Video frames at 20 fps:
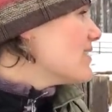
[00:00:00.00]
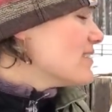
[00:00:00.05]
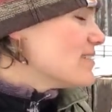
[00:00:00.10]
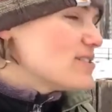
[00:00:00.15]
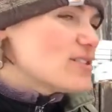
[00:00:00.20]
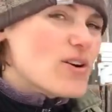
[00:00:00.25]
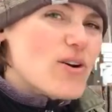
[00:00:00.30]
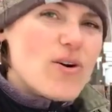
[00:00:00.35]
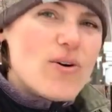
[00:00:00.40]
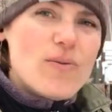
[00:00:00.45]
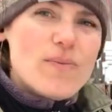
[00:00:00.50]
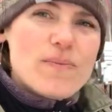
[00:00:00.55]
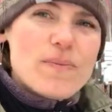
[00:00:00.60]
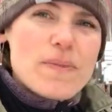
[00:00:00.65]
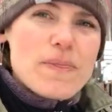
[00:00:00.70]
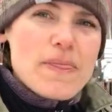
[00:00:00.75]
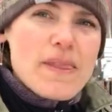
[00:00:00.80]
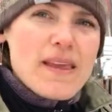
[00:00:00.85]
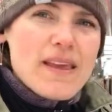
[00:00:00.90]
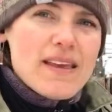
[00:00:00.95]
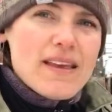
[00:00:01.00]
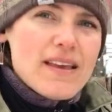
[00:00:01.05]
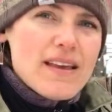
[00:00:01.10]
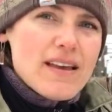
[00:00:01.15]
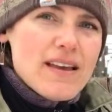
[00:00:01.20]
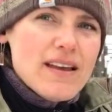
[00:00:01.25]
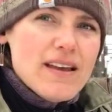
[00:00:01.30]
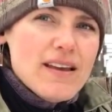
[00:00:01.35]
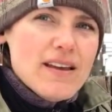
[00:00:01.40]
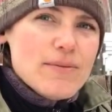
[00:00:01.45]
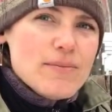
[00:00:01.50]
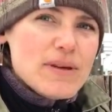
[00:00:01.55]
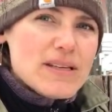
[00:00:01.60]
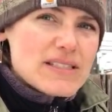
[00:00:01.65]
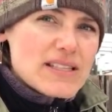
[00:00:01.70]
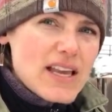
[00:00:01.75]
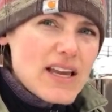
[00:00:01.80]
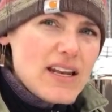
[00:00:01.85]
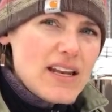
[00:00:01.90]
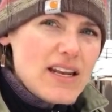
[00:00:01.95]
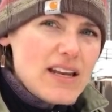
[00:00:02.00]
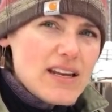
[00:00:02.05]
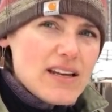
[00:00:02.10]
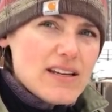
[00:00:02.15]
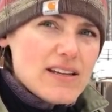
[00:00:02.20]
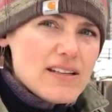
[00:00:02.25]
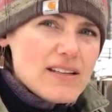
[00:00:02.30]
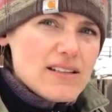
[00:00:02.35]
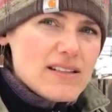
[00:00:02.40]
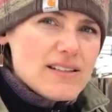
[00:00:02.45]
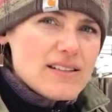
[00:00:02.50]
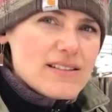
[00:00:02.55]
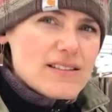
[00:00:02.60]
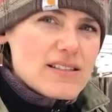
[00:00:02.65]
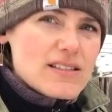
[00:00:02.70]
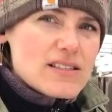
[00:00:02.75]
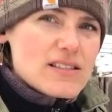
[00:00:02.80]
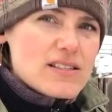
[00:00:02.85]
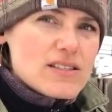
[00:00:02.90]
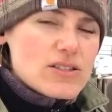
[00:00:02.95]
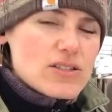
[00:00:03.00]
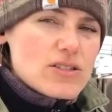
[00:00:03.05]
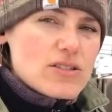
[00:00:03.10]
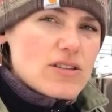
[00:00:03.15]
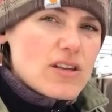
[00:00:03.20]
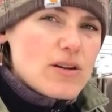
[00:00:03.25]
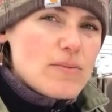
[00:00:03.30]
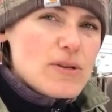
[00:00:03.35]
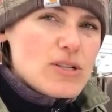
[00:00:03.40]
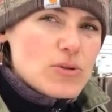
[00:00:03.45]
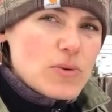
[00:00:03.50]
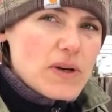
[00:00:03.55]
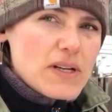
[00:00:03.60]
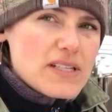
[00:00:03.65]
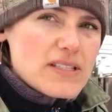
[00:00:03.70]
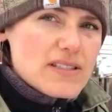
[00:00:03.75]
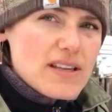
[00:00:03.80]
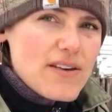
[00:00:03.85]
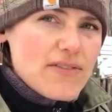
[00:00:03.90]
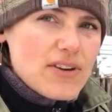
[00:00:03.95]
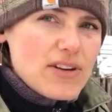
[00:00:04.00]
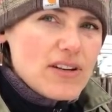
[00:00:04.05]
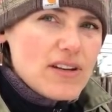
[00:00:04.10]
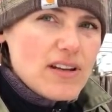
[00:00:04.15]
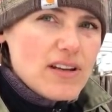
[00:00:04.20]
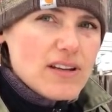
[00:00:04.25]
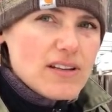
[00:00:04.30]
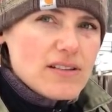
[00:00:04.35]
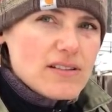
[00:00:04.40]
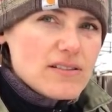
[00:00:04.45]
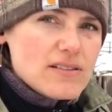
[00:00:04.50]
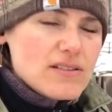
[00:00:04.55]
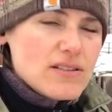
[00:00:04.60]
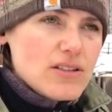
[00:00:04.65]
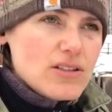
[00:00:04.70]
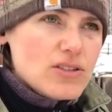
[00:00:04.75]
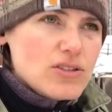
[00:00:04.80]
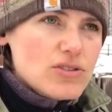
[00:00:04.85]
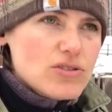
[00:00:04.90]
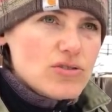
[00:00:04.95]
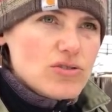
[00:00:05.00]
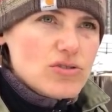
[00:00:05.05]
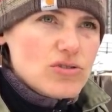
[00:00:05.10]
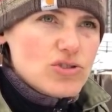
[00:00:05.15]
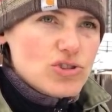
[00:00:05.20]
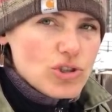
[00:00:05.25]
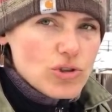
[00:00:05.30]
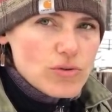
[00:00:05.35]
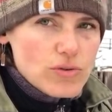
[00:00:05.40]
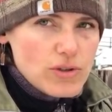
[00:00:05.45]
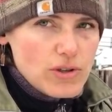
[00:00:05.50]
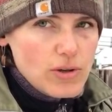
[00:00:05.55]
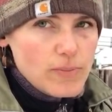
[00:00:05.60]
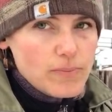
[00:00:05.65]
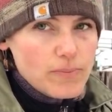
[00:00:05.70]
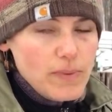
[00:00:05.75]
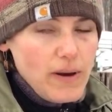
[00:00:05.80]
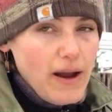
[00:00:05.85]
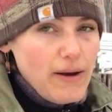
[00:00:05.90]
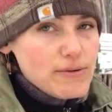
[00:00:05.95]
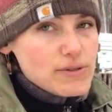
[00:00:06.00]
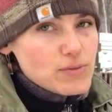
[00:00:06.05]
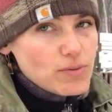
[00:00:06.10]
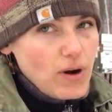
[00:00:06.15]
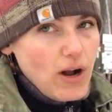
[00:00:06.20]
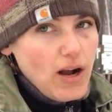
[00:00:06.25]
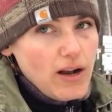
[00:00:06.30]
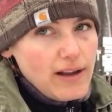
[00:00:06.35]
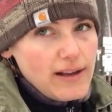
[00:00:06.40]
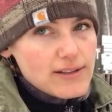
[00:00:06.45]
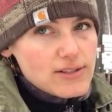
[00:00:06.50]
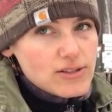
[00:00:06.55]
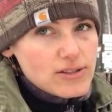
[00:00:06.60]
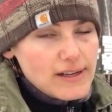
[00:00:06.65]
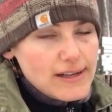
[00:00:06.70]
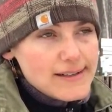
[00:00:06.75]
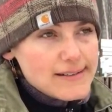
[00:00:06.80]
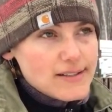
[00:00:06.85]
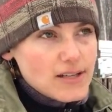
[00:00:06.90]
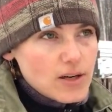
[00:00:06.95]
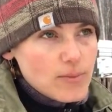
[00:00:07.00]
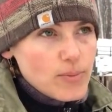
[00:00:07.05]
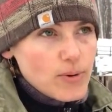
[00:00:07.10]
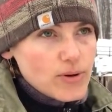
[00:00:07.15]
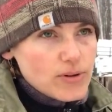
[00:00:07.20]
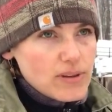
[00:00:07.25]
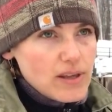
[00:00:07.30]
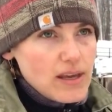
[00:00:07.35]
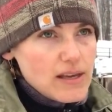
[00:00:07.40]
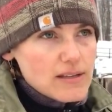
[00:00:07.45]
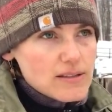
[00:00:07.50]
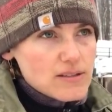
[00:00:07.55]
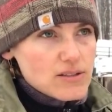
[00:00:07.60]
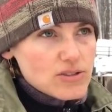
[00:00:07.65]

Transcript: So, Miss Kitty is gonna be 27 in June. I was wrong yesterday. I said her birthday is